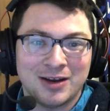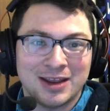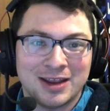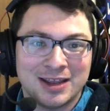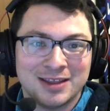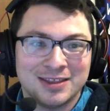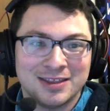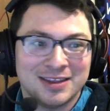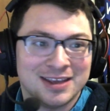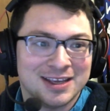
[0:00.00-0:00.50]

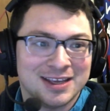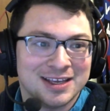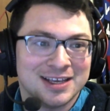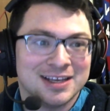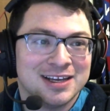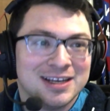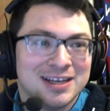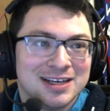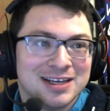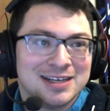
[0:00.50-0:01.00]
in the
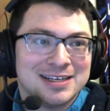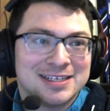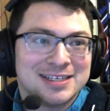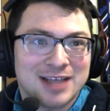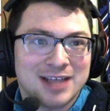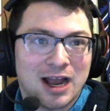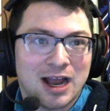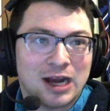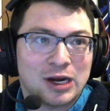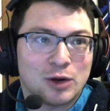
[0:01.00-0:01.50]

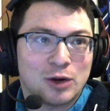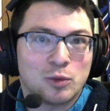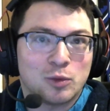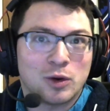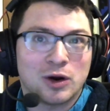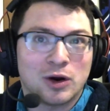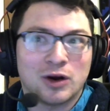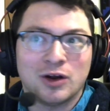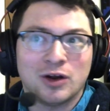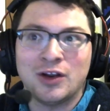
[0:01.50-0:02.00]
soccer
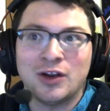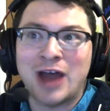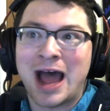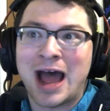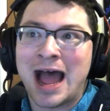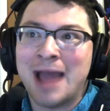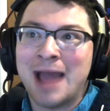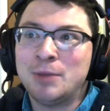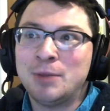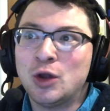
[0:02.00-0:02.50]
world.
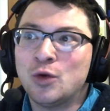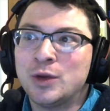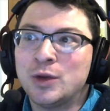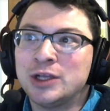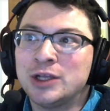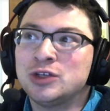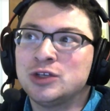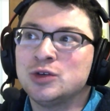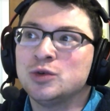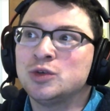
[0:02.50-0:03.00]
I'm
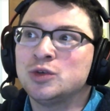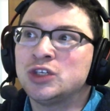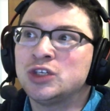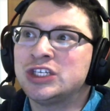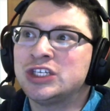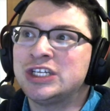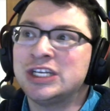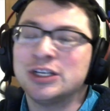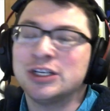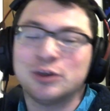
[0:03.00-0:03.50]
going to
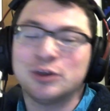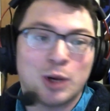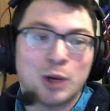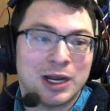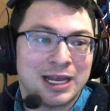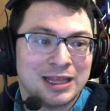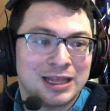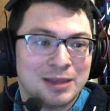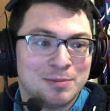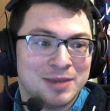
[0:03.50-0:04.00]
steal one
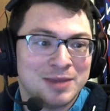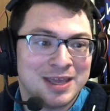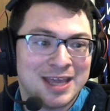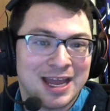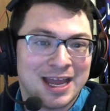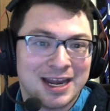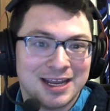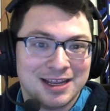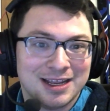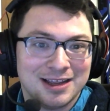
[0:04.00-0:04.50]
at the
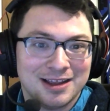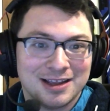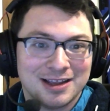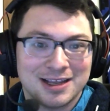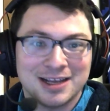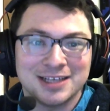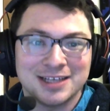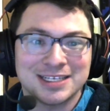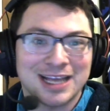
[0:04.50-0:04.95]
beginning because I